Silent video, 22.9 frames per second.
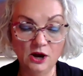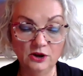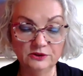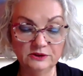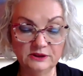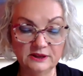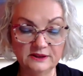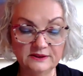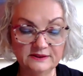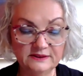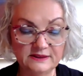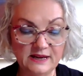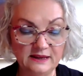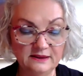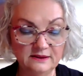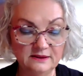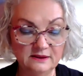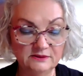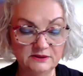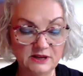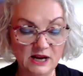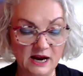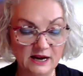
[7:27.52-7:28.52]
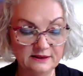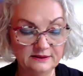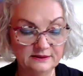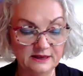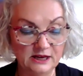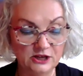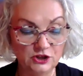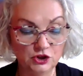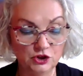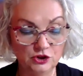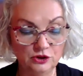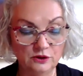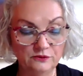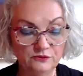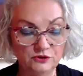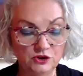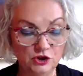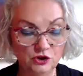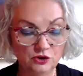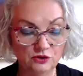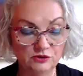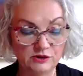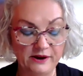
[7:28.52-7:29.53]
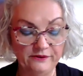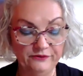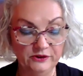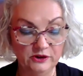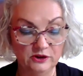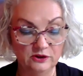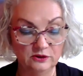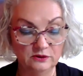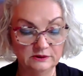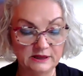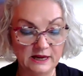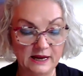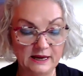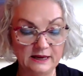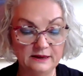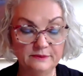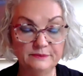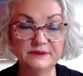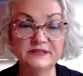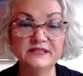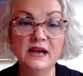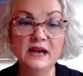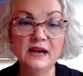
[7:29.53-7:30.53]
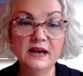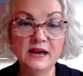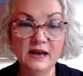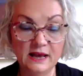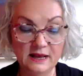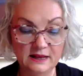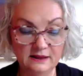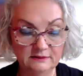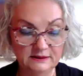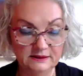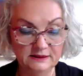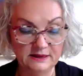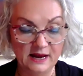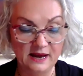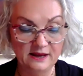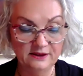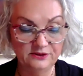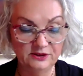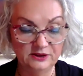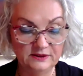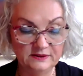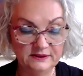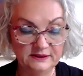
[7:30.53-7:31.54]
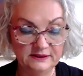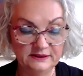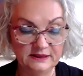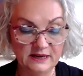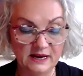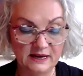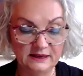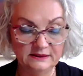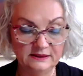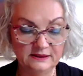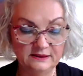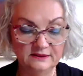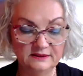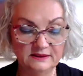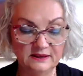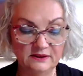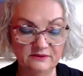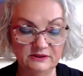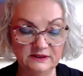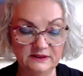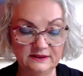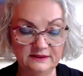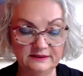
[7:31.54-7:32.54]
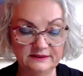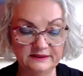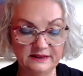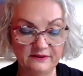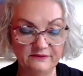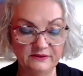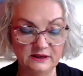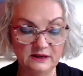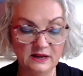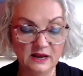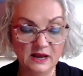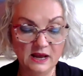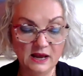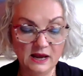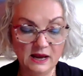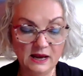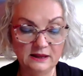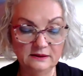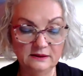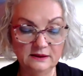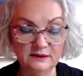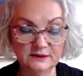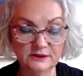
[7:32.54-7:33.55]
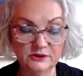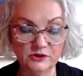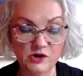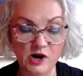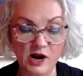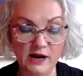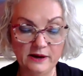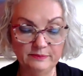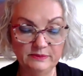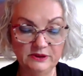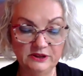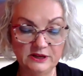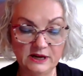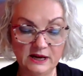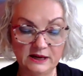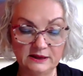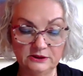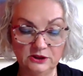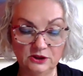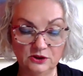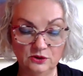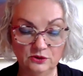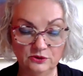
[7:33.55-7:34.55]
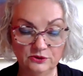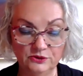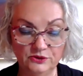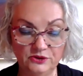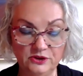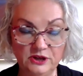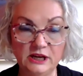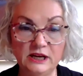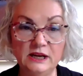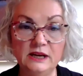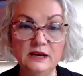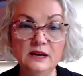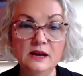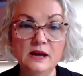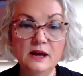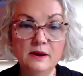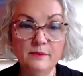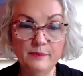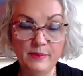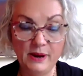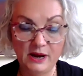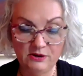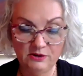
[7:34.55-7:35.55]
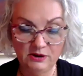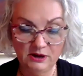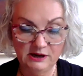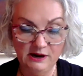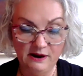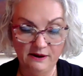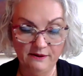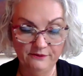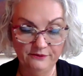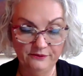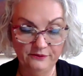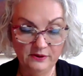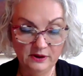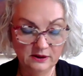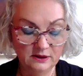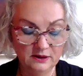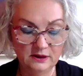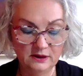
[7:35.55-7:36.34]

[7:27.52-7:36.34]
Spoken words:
on the Standardization of Geographical Names, held in Athens in 1977 and described in Article 7, paragraph